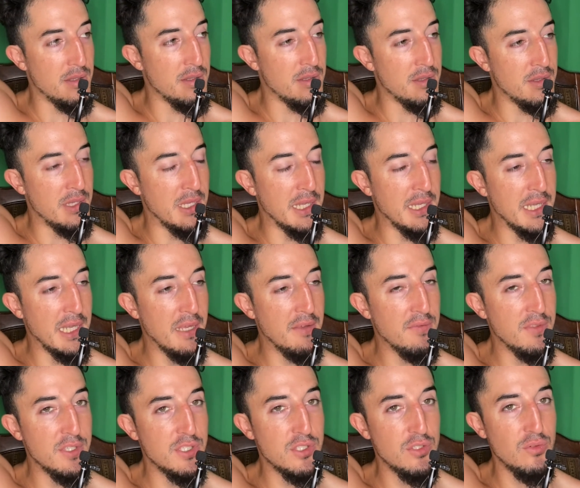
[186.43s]
they gave
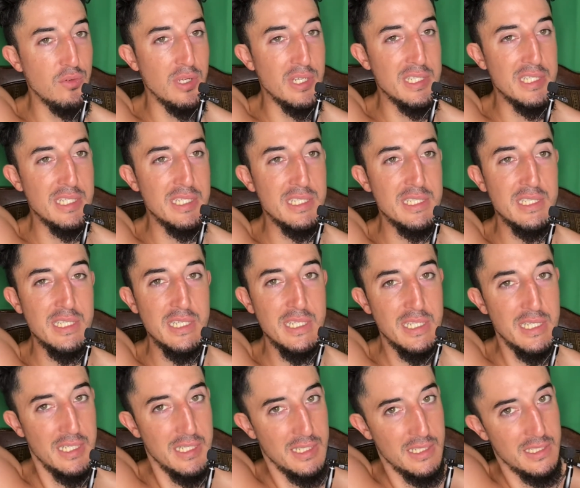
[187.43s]
the two autistic
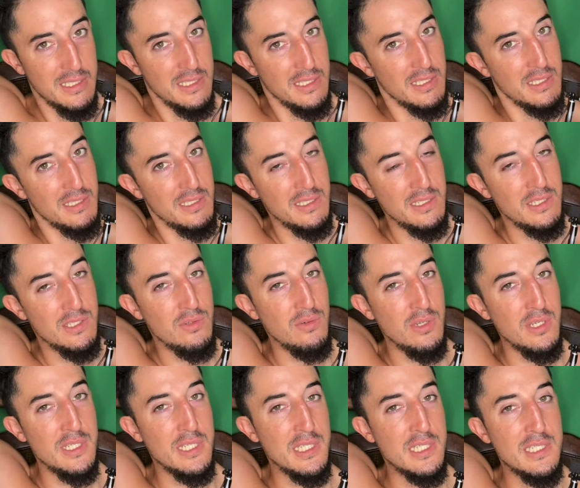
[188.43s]
kids, the two
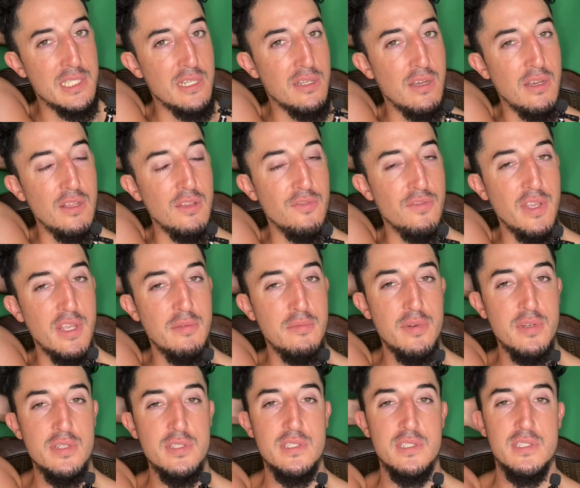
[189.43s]
autistic Hall of
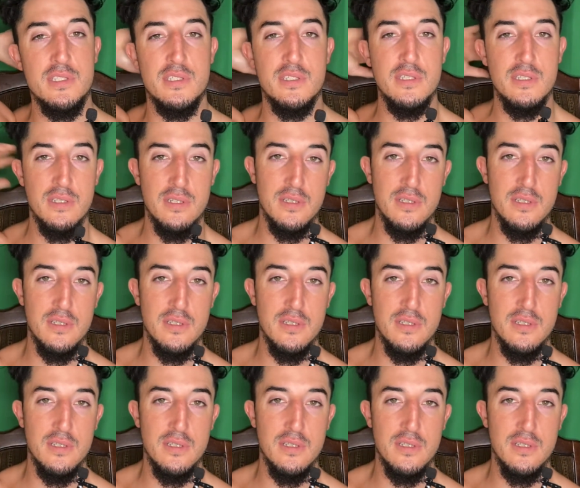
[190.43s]
Famers,